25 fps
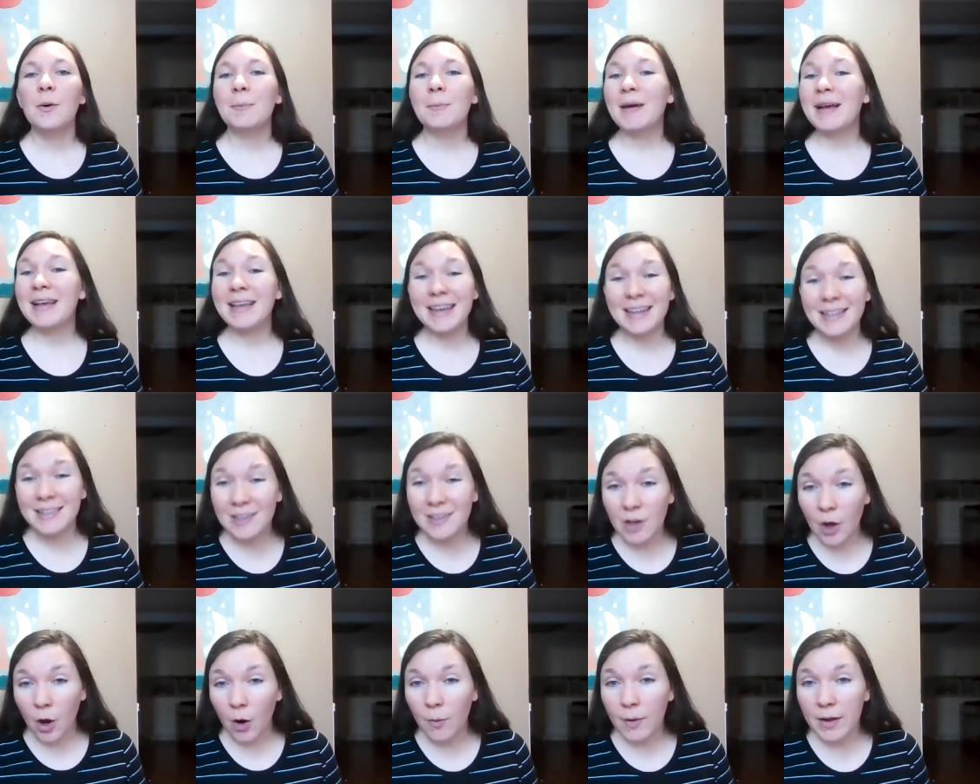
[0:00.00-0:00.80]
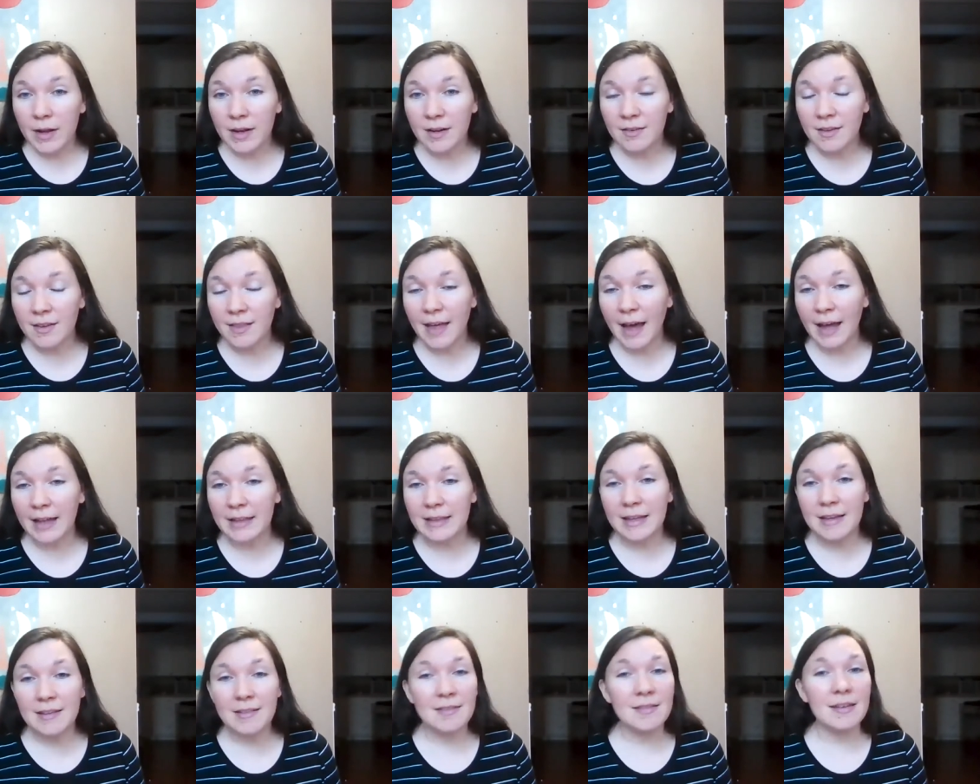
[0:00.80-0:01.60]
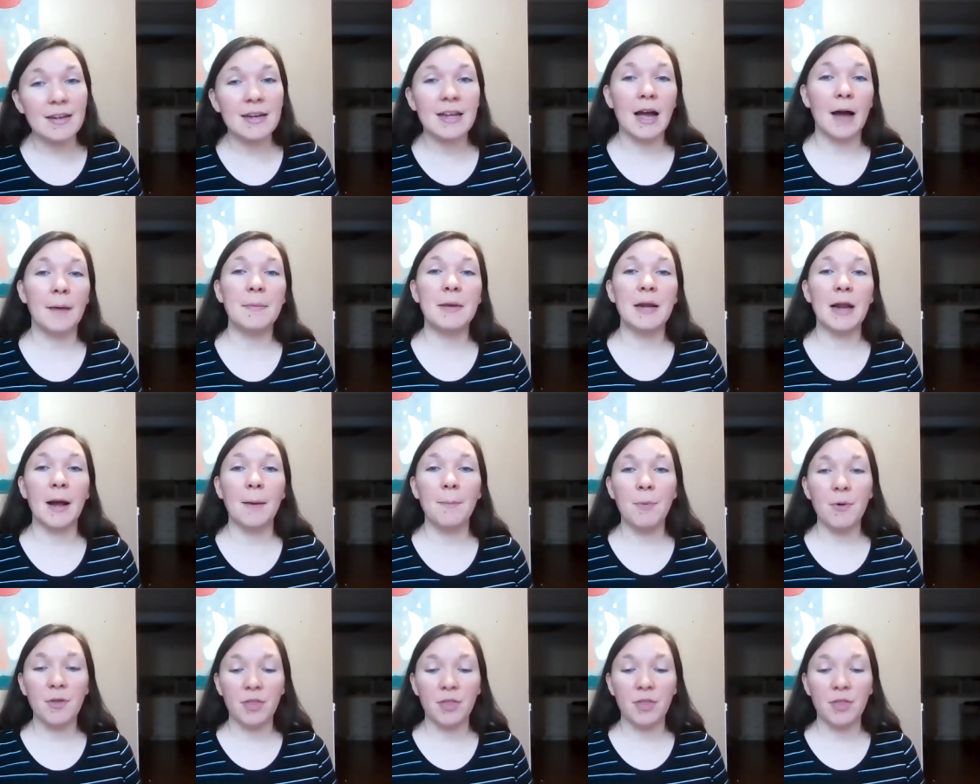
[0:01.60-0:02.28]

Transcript: my kids going to that list and coming up